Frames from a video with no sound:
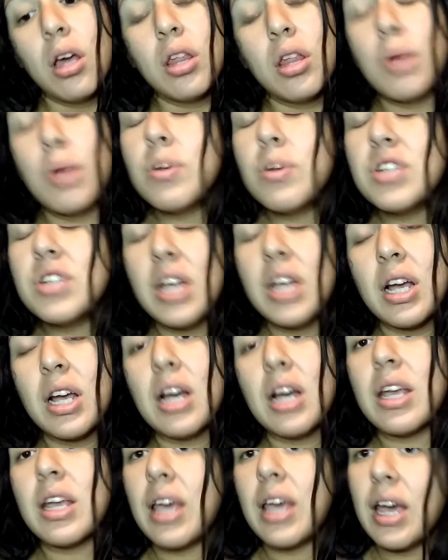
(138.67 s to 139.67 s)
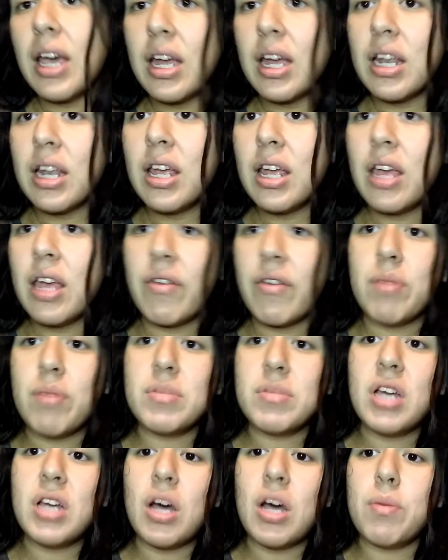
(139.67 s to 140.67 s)
they will check again if
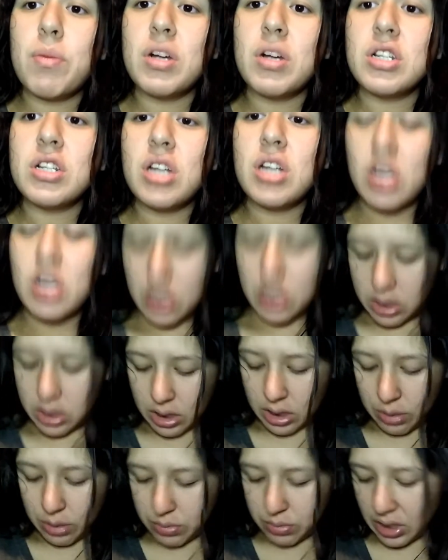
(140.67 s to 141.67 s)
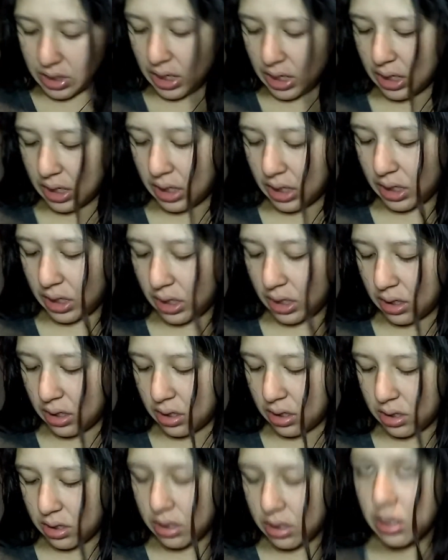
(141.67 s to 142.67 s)
I'm how much I'm dilating.
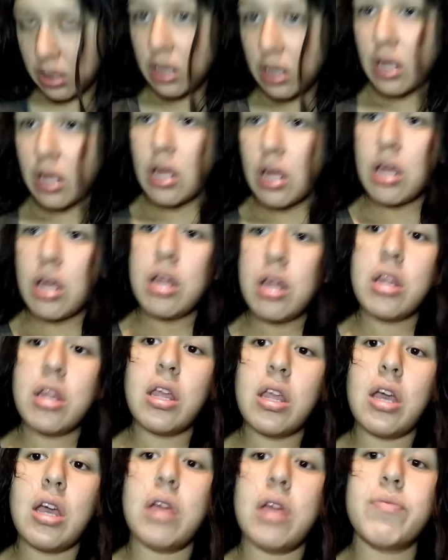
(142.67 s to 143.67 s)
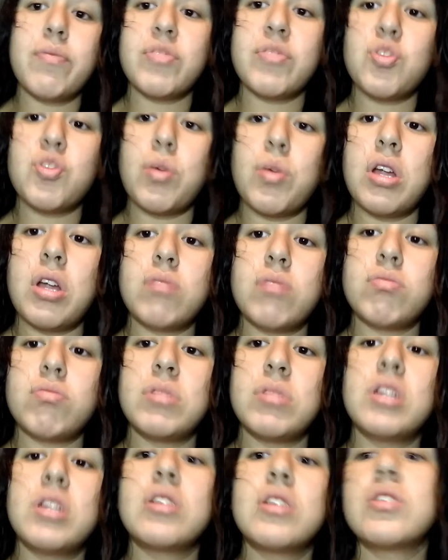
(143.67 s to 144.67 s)
Yeah, it's wet.
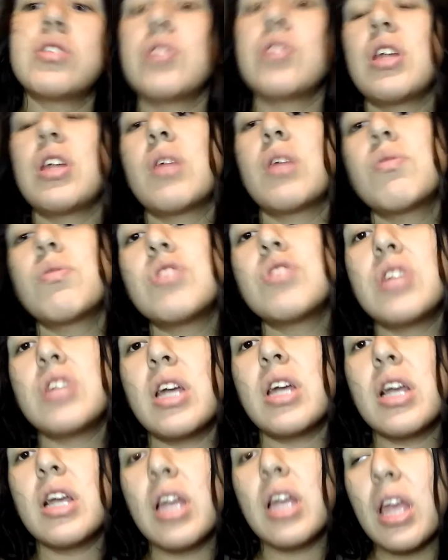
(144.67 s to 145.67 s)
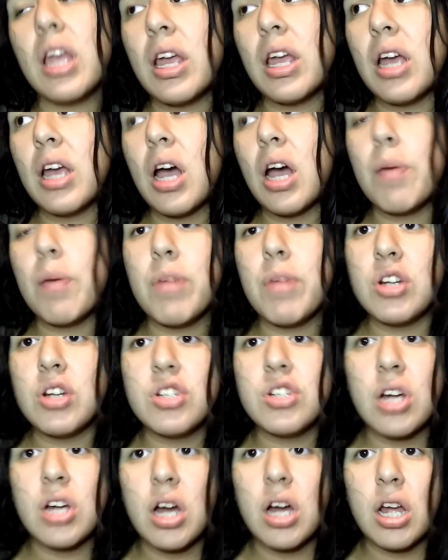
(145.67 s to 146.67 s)
So yeah, they will check how
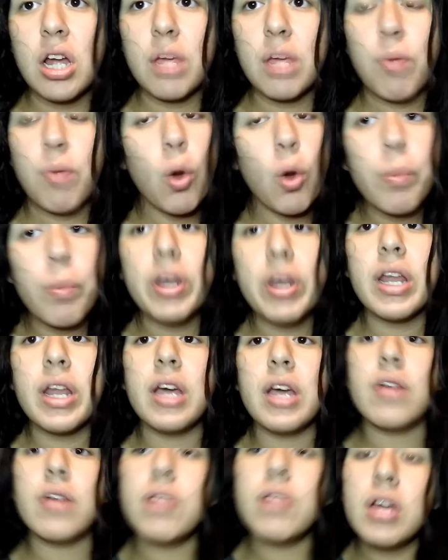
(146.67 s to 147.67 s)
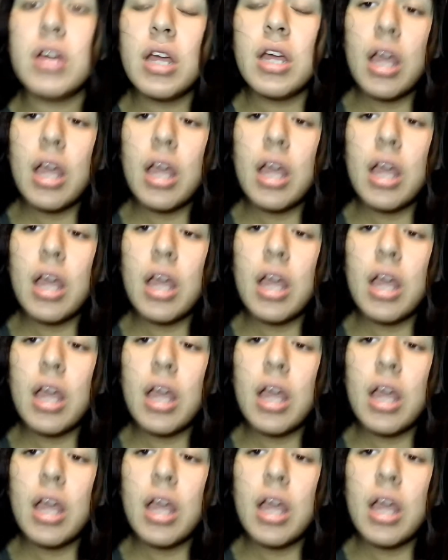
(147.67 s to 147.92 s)
much I am open now,